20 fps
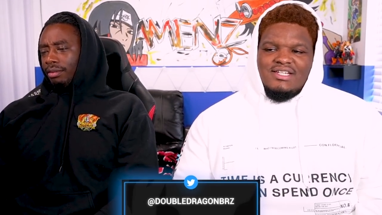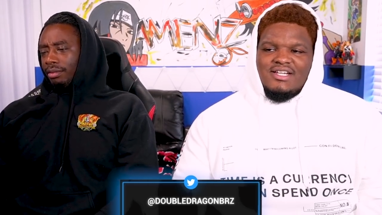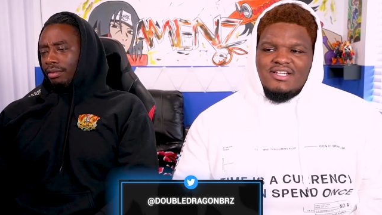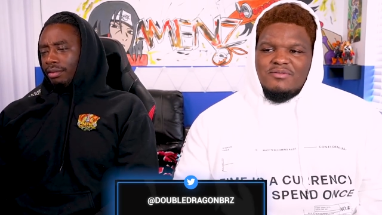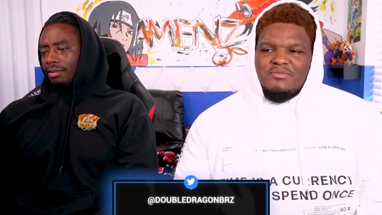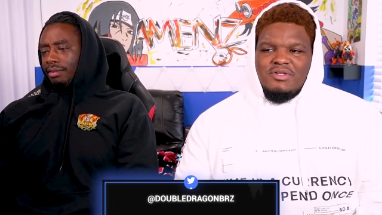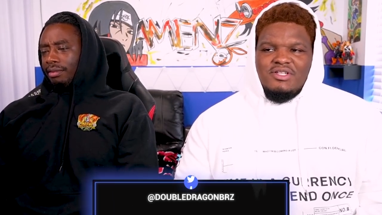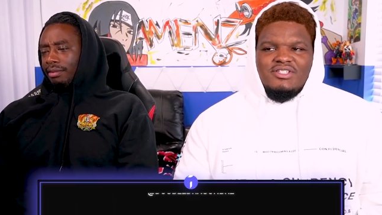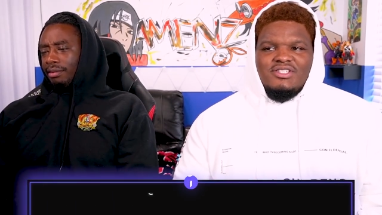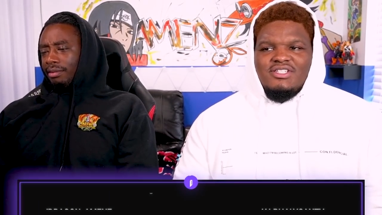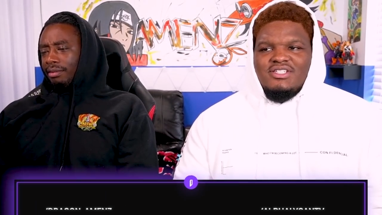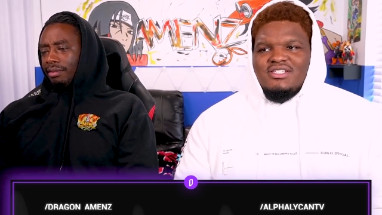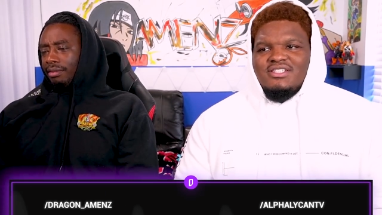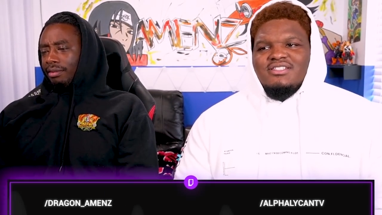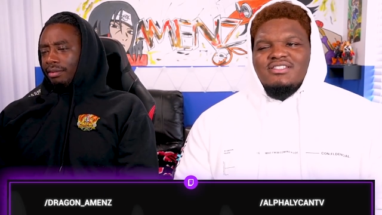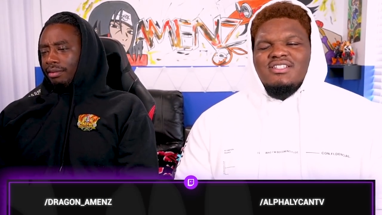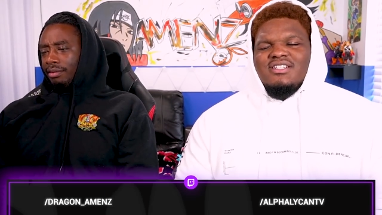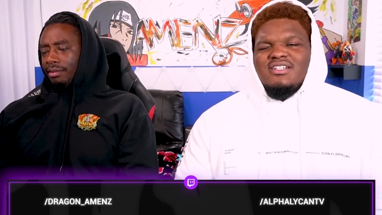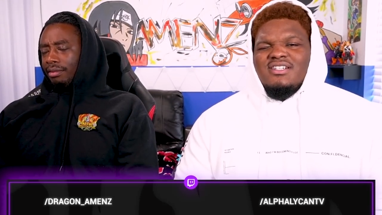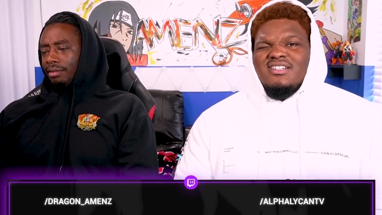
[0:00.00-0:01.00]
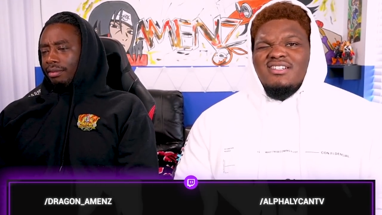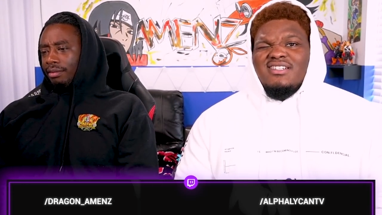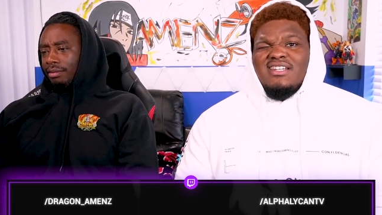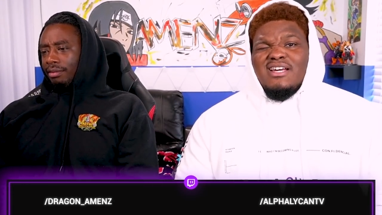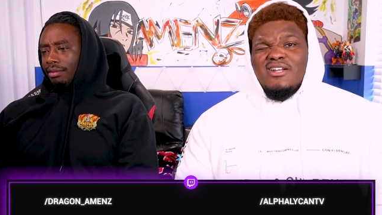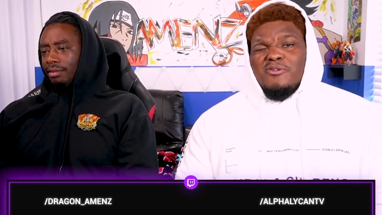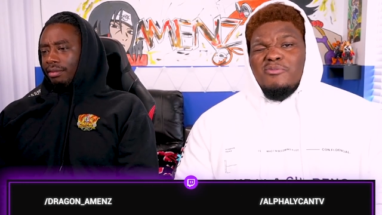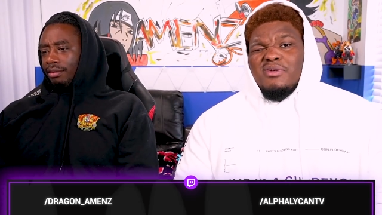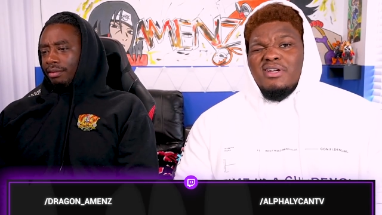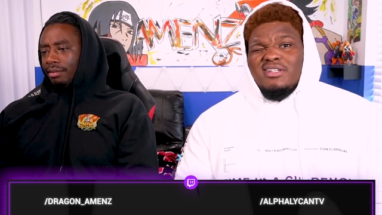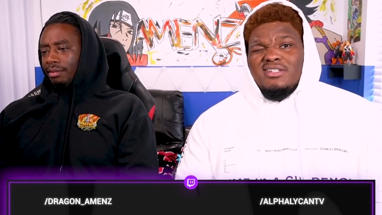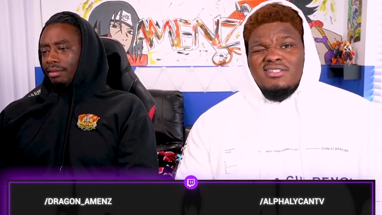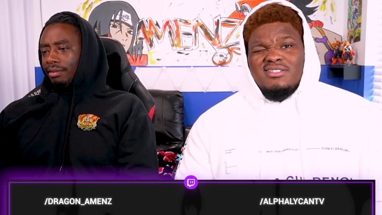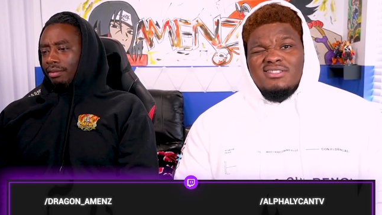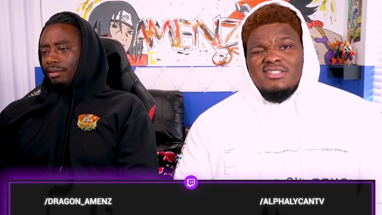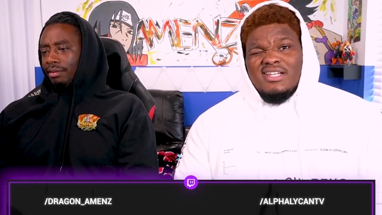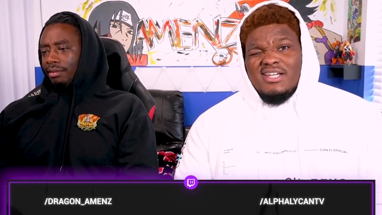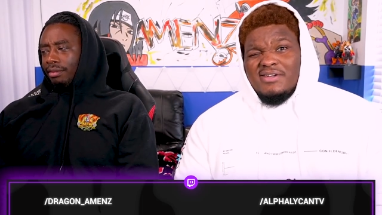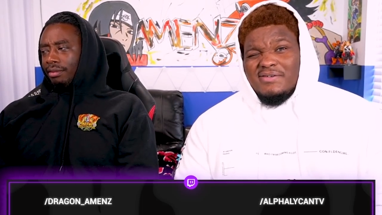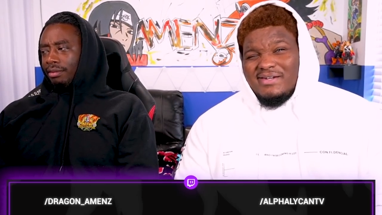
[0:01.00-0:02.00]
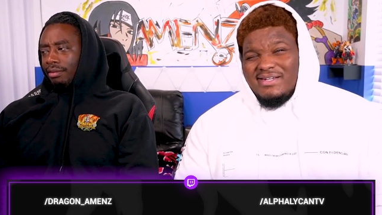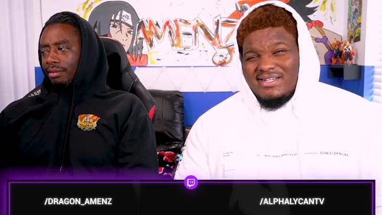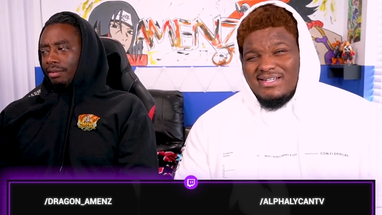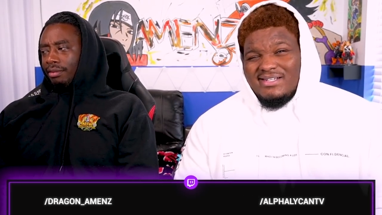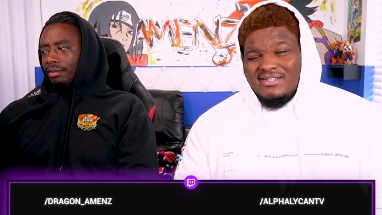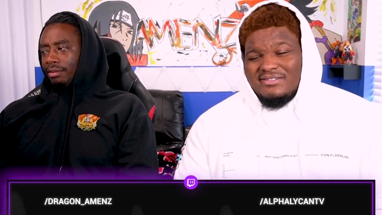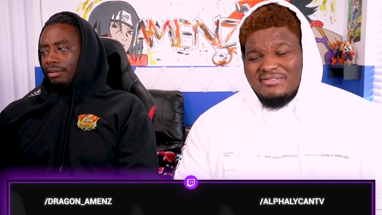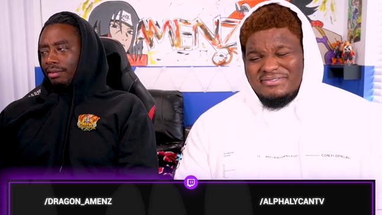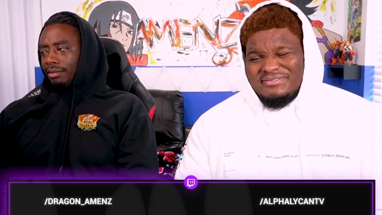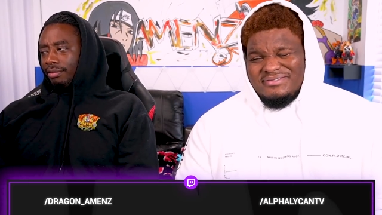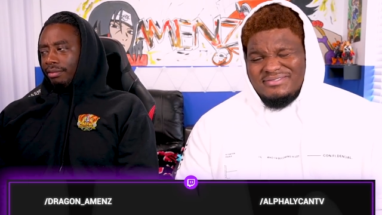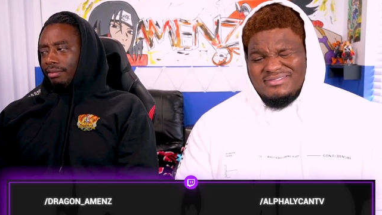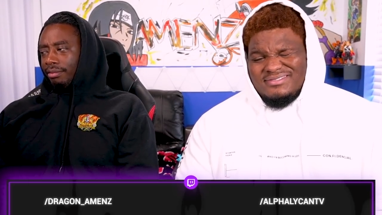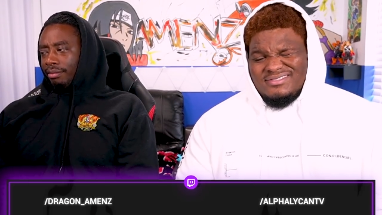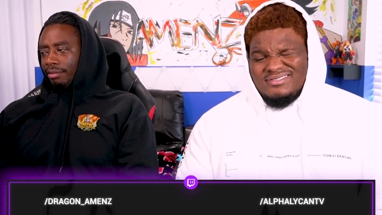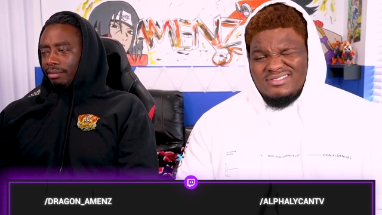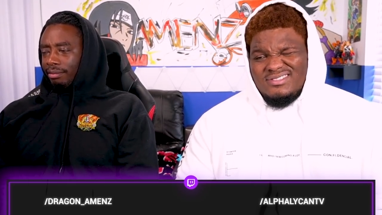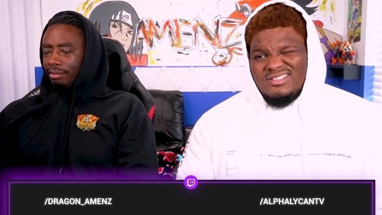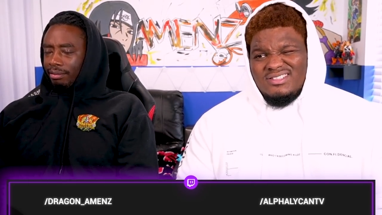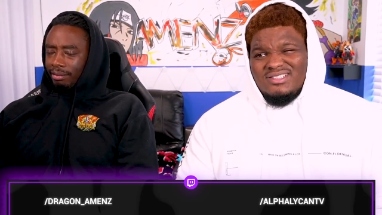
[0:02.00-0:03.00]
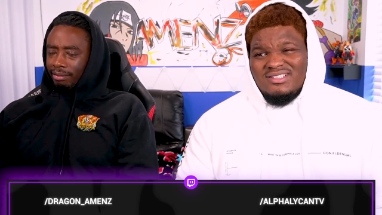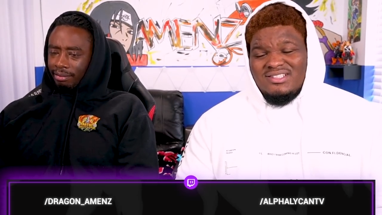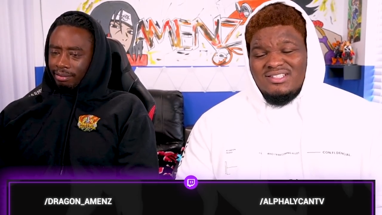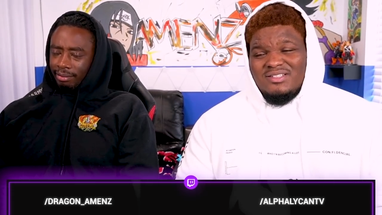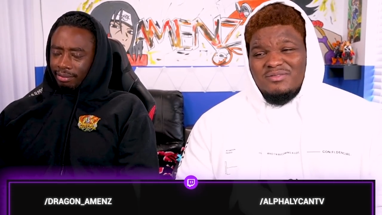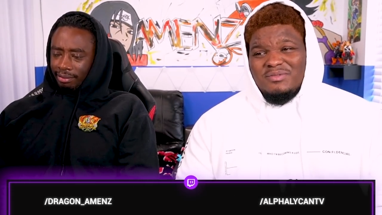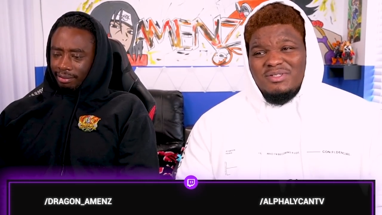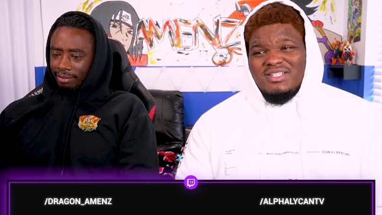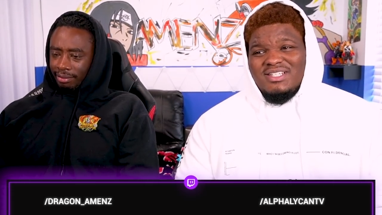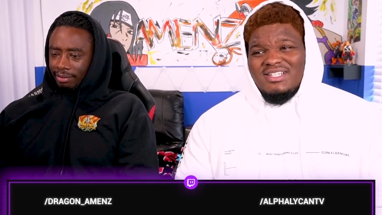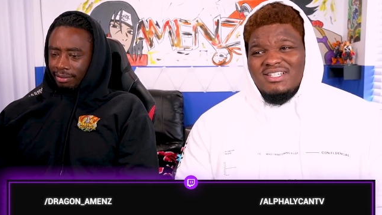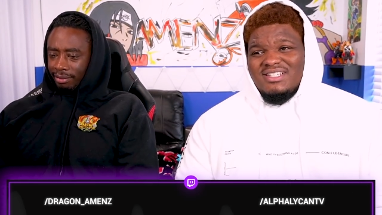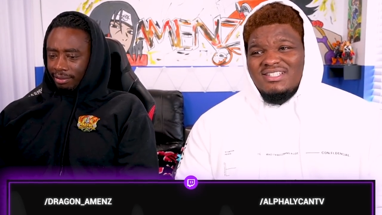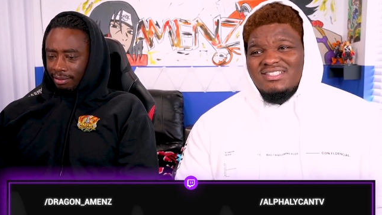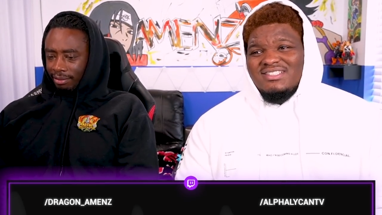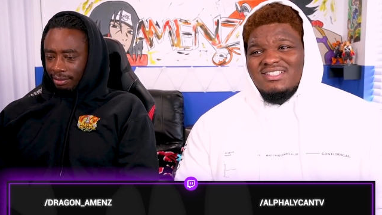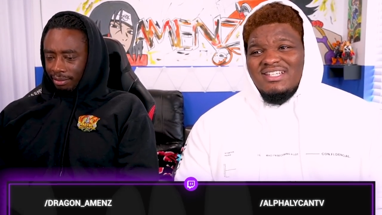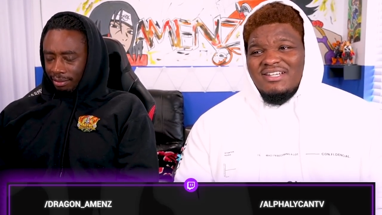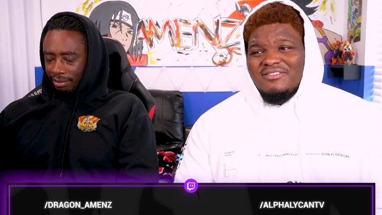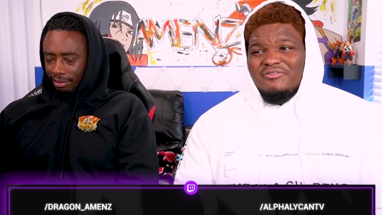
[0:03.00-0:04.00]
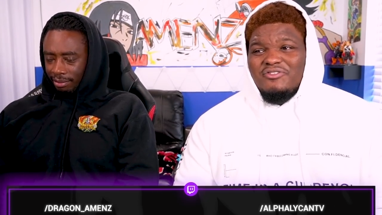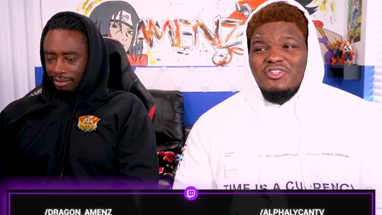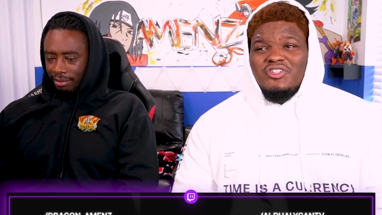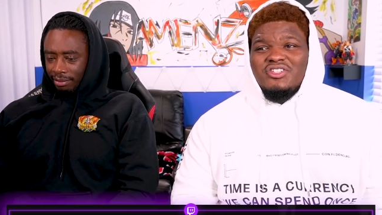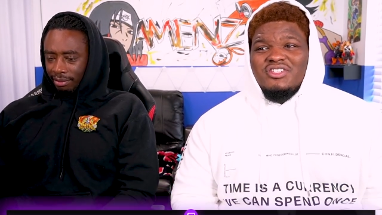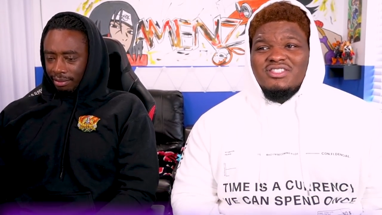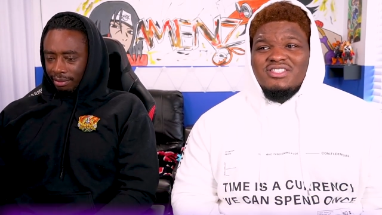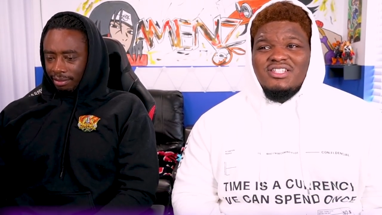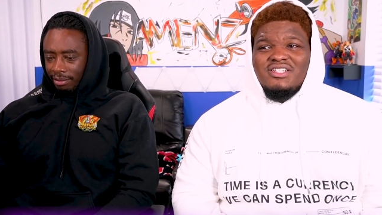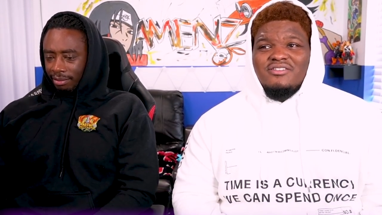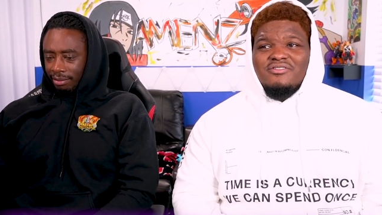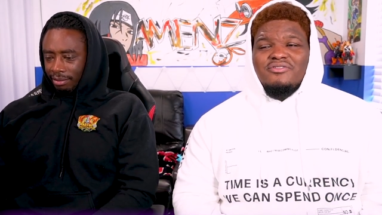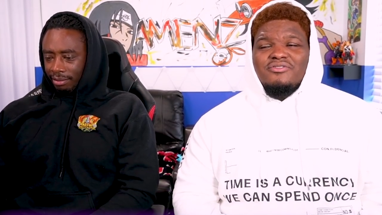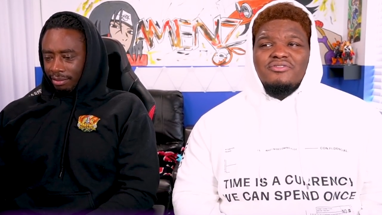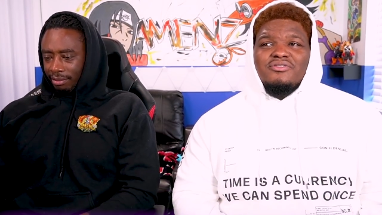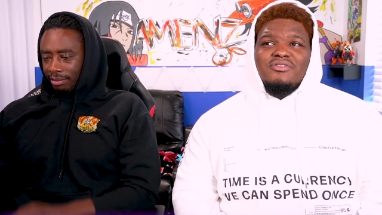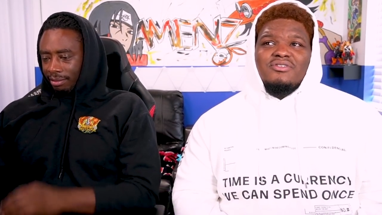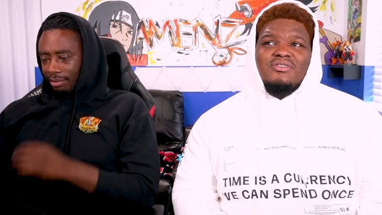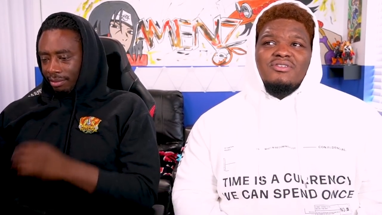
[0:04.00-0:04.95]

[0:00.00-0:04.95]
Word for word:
Speaker 1: Takemichi is uh, not on my good side right now, because I feel as if